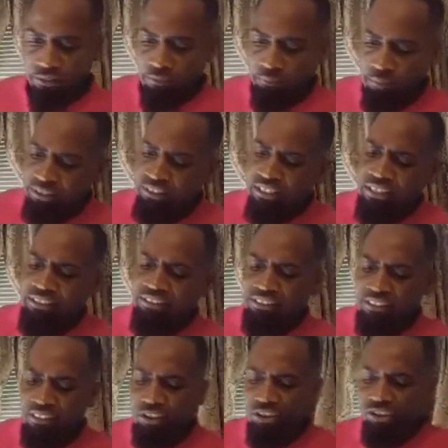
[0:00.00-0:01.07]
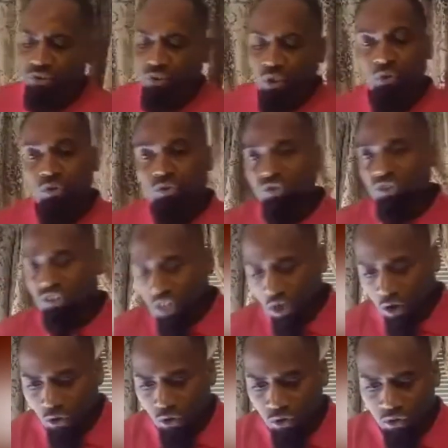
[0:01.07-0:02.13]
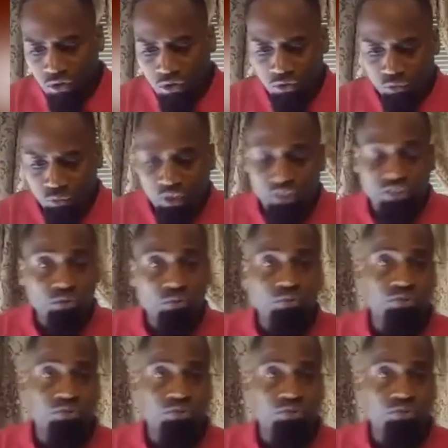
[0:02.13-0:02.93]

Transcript: But yet and still you know you saw what you